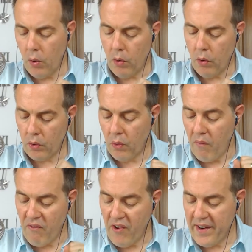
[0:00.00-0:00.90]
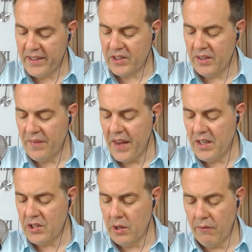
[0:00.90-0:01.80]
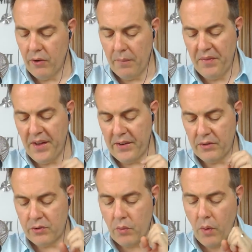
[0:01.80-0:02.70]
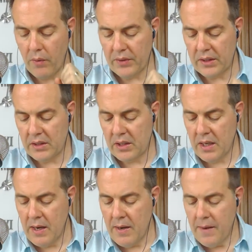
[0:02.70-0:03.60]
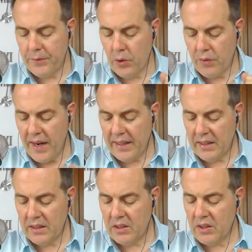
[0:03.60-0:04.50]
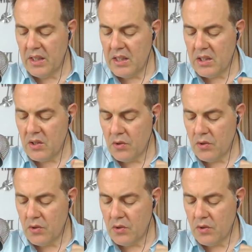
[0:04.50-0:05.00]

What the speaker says: or convert energy from their surroundings, donated these